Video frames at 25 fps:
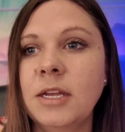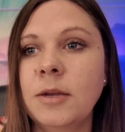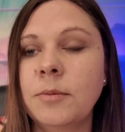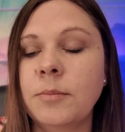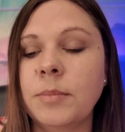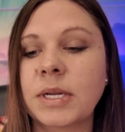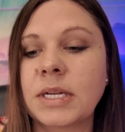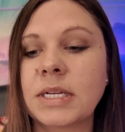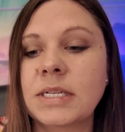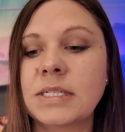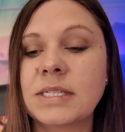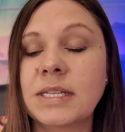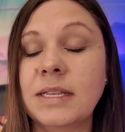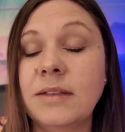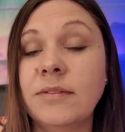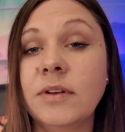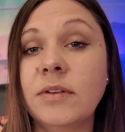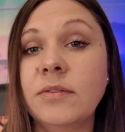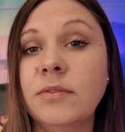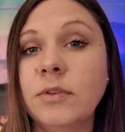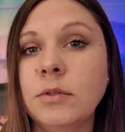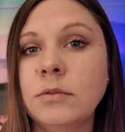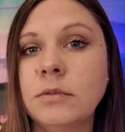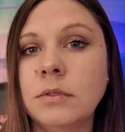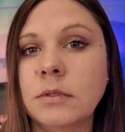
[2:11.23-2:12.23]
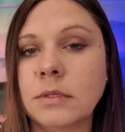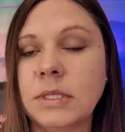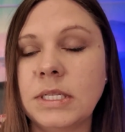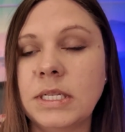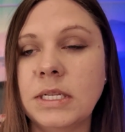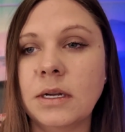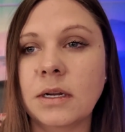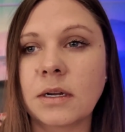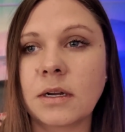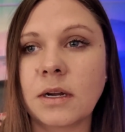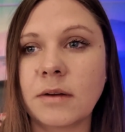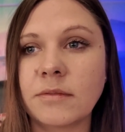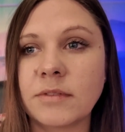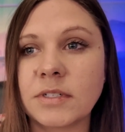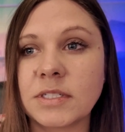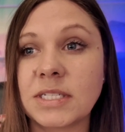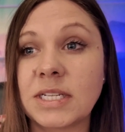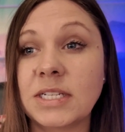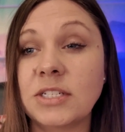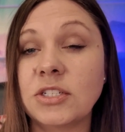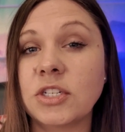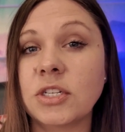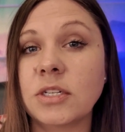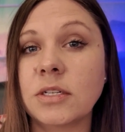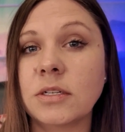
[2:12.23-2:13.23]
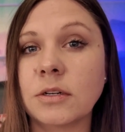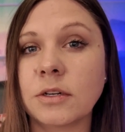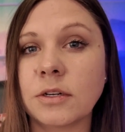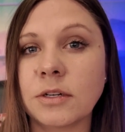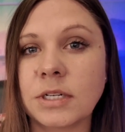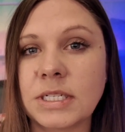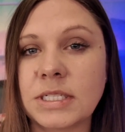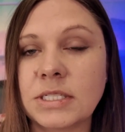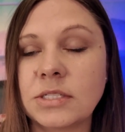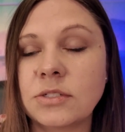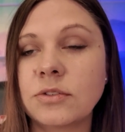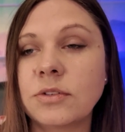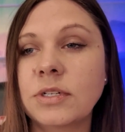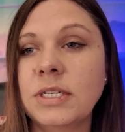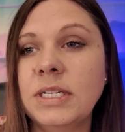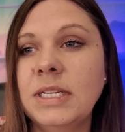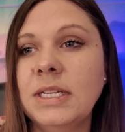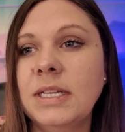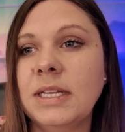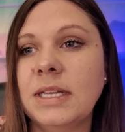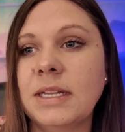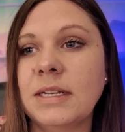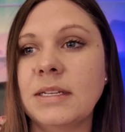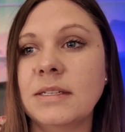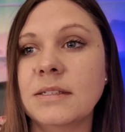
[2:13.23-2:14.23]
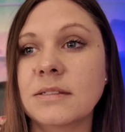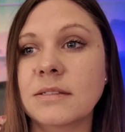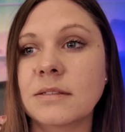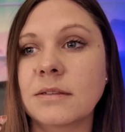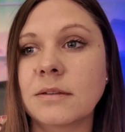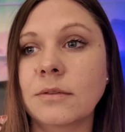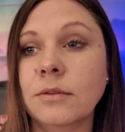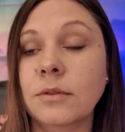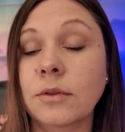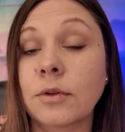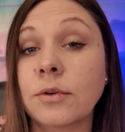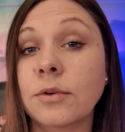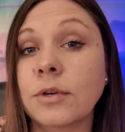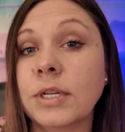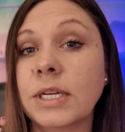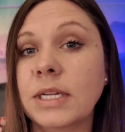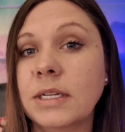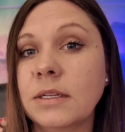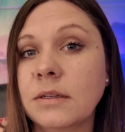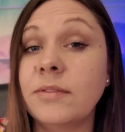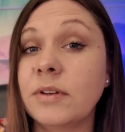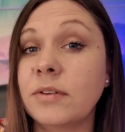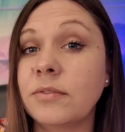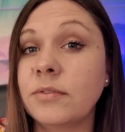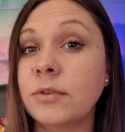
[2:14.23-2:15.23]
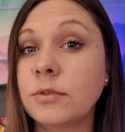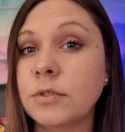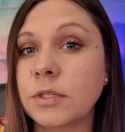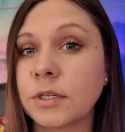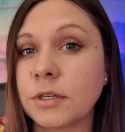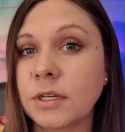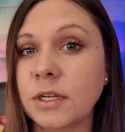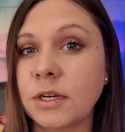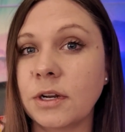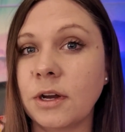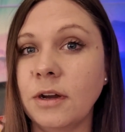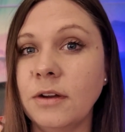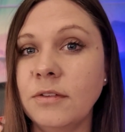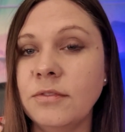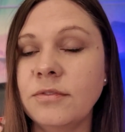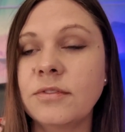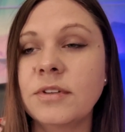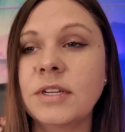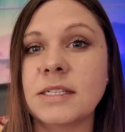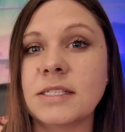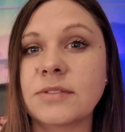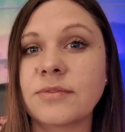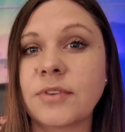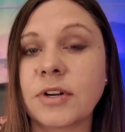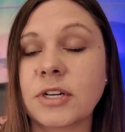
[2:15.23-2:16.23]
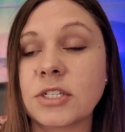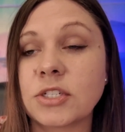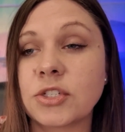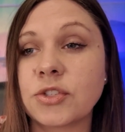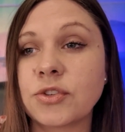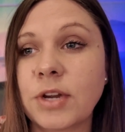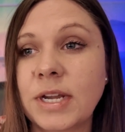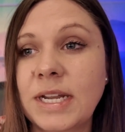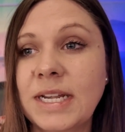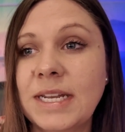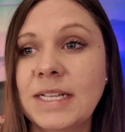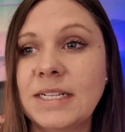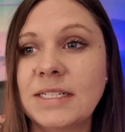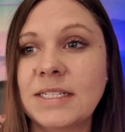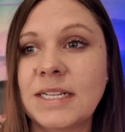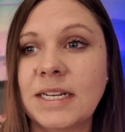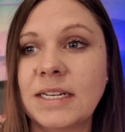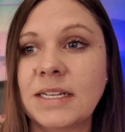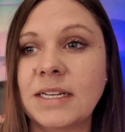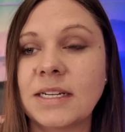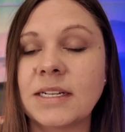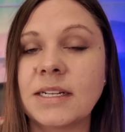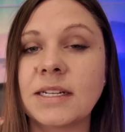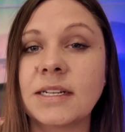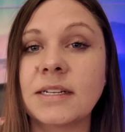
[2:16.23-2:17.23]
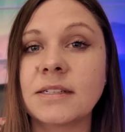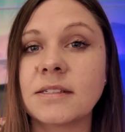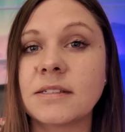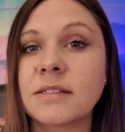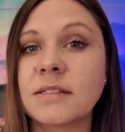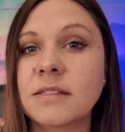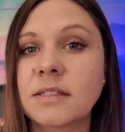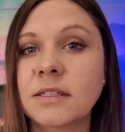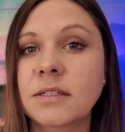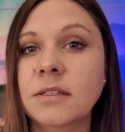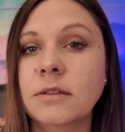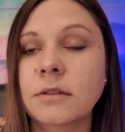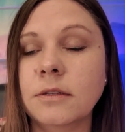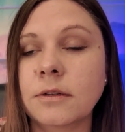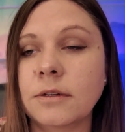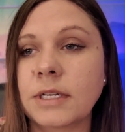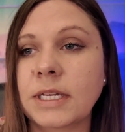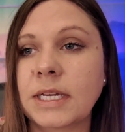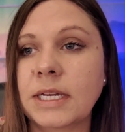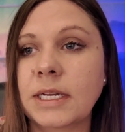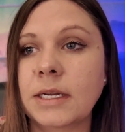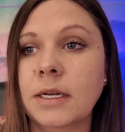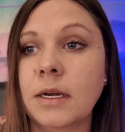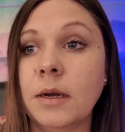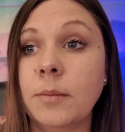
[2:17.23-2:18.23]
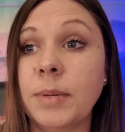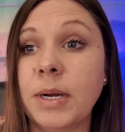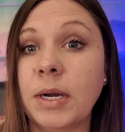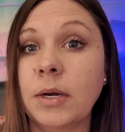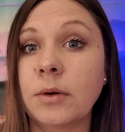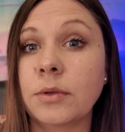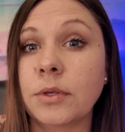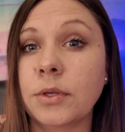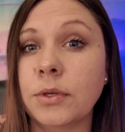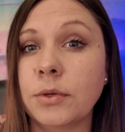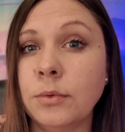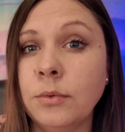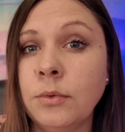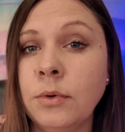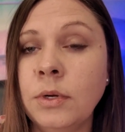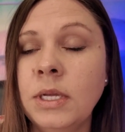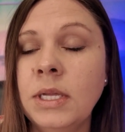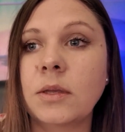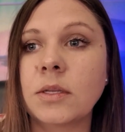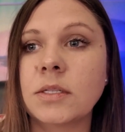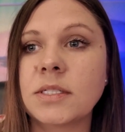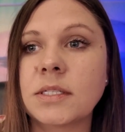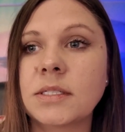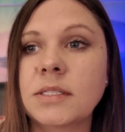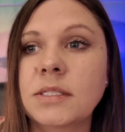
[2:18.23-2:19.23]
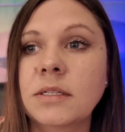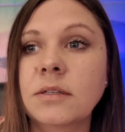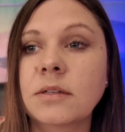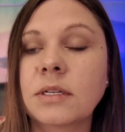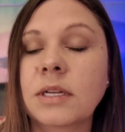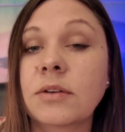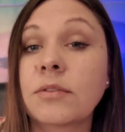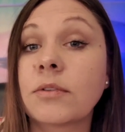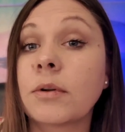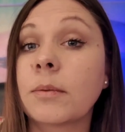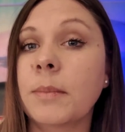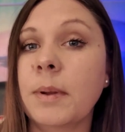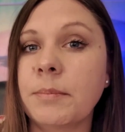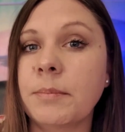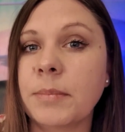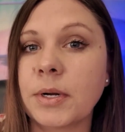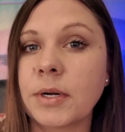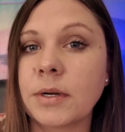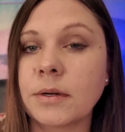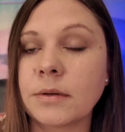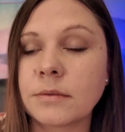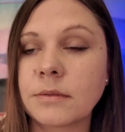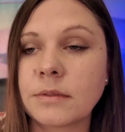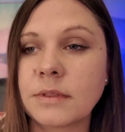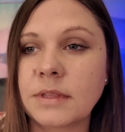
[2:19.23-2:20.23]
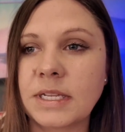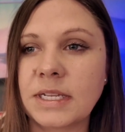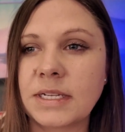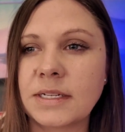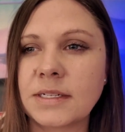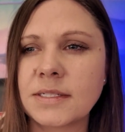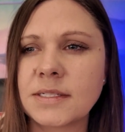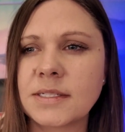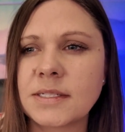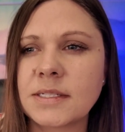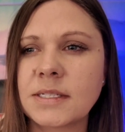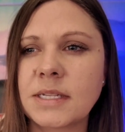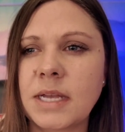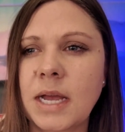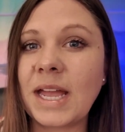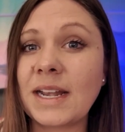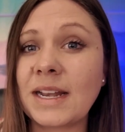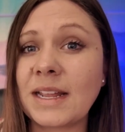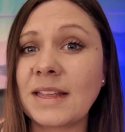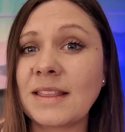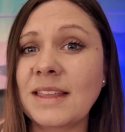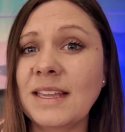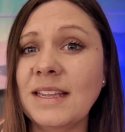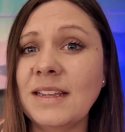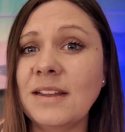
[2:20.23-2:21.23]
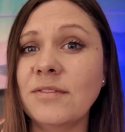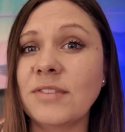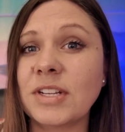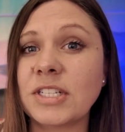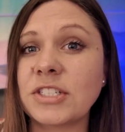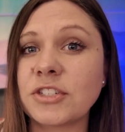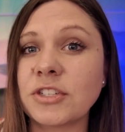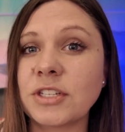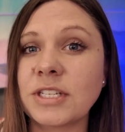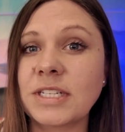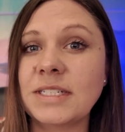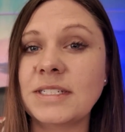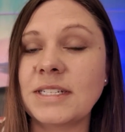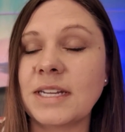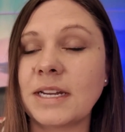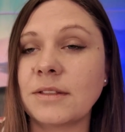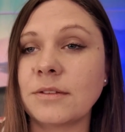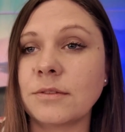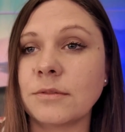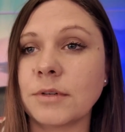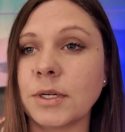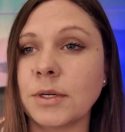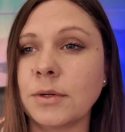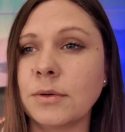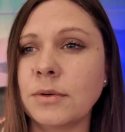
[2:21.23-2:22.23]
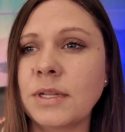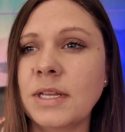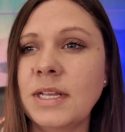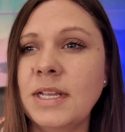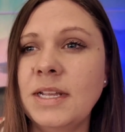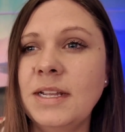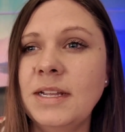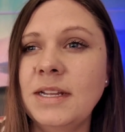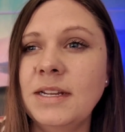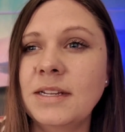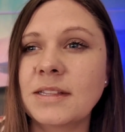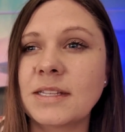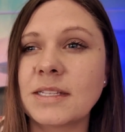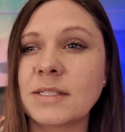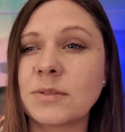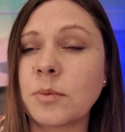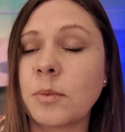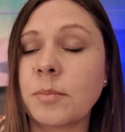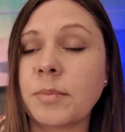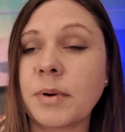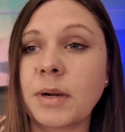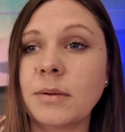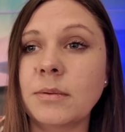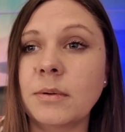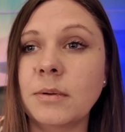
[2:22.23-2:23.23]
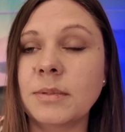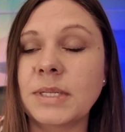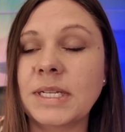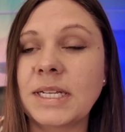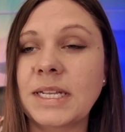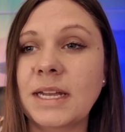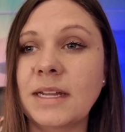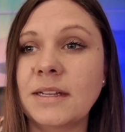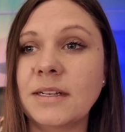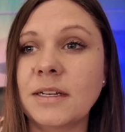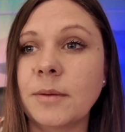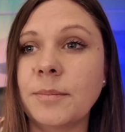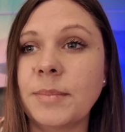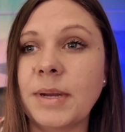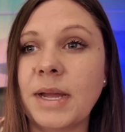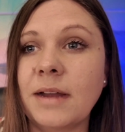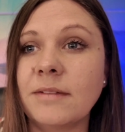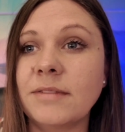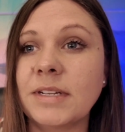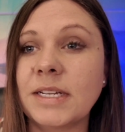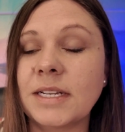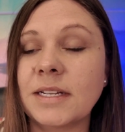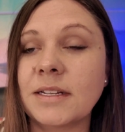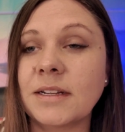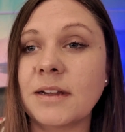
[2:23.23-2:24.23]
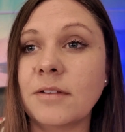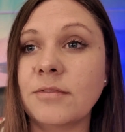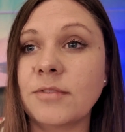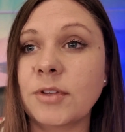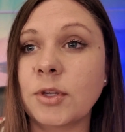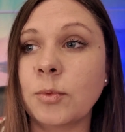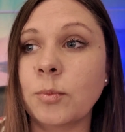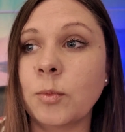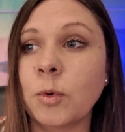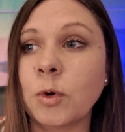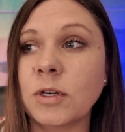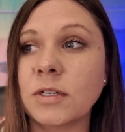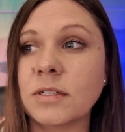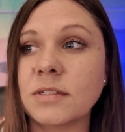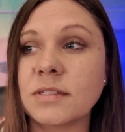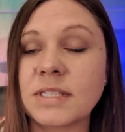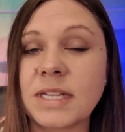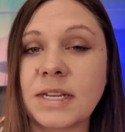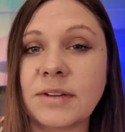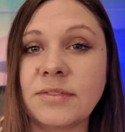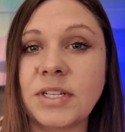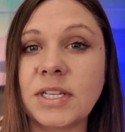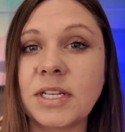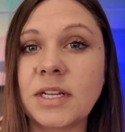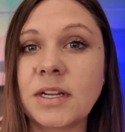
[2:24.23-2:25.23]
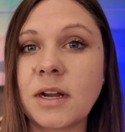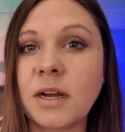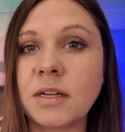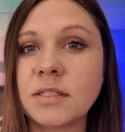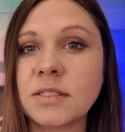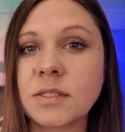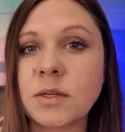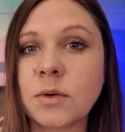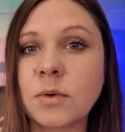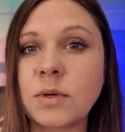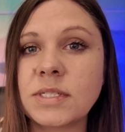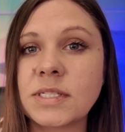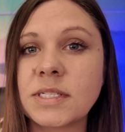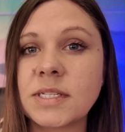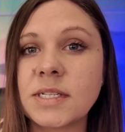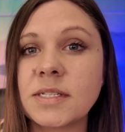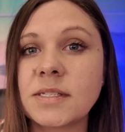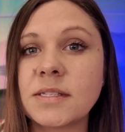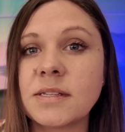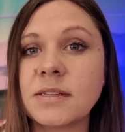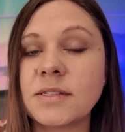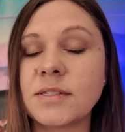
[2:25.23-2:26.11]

Because even if you delete a conversation or history, it is learning. Even if you turn it off, as far as training data, it is still learning about you, and it still can remember things. And I think eventually down the road, this will probably end up having a few more safety consequences.